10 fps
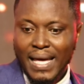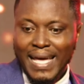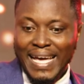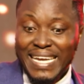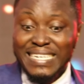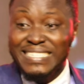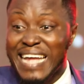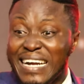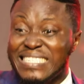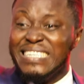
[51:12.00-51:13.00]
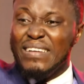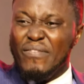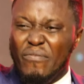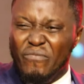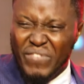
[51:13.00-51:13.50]
in that
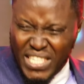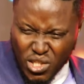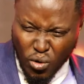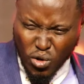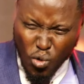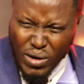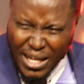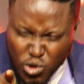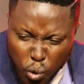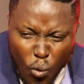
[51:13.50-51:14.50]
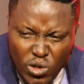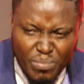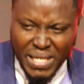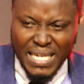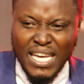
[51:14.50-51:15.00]
vision, God had told me.
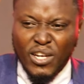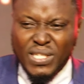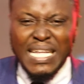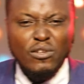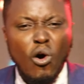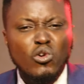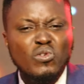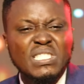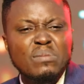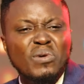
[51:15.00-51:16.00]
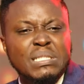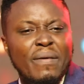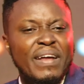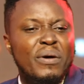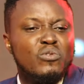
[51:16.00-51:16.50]
You see that all those demons that my father
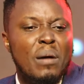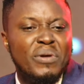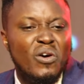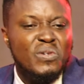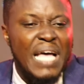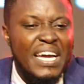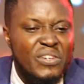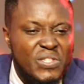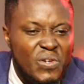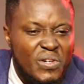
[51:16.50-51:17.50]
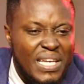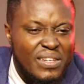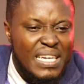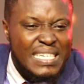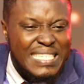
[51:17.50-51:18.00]
was doing, and all those idols, all those idols,
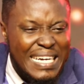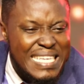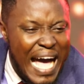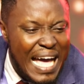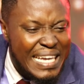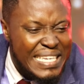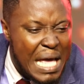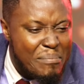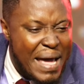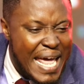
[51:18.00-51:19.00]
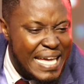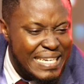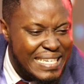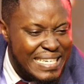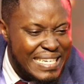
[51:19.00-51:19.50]
that they are yepere,
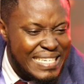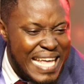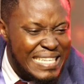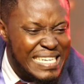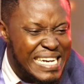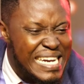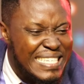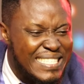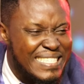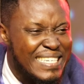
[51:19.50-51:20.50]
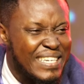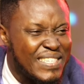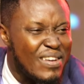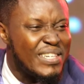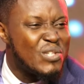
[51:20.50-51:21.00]
they are the least. You see all
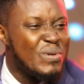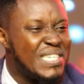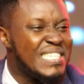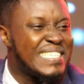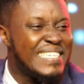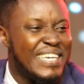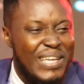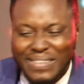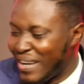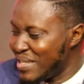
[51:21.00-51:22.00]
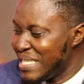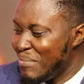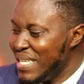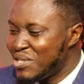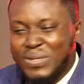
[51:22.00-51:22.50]
these witches. That's why I cannot see them
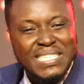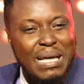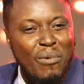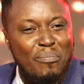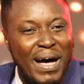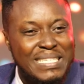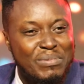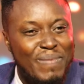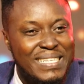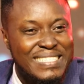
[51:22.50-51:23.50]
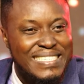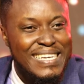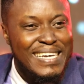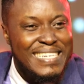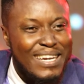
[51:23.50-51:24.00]
least witches among powers and principalities.
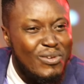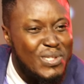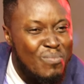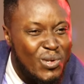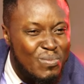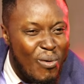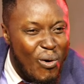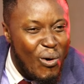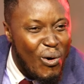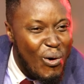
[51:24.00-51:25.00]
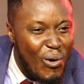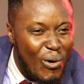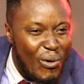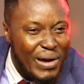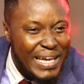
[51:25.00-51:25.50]
They are just small, small,
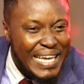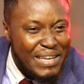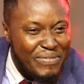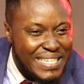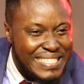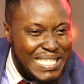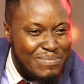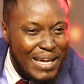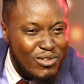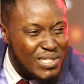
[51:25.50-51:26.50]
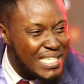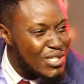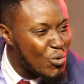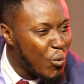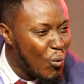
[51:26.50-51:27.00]
infinitesimal, nursery
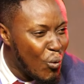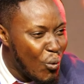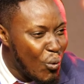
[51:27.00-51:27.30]
school,